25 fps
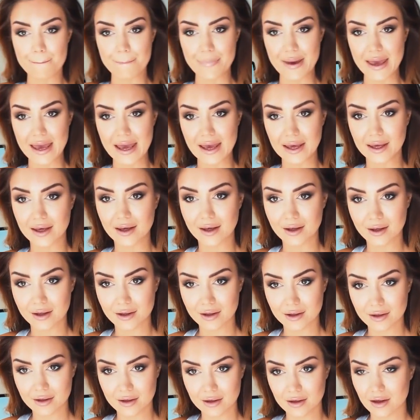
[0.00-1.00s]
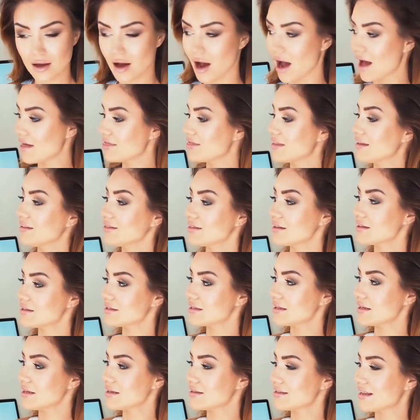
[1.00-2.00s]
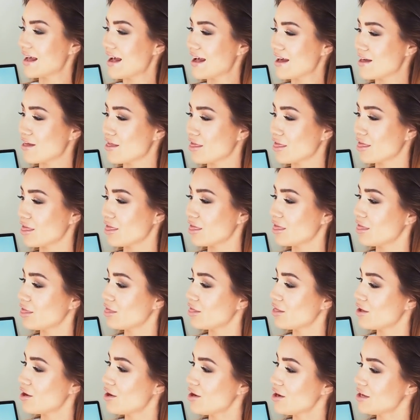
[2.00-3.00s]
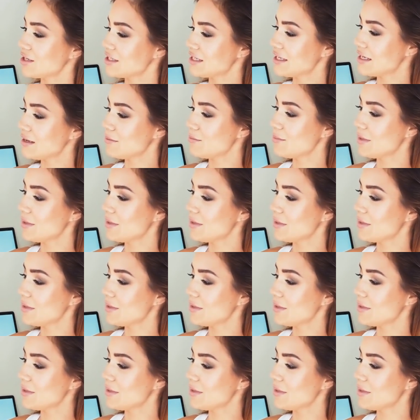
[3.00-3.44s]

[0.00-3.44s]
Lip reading: big, I think this is a 30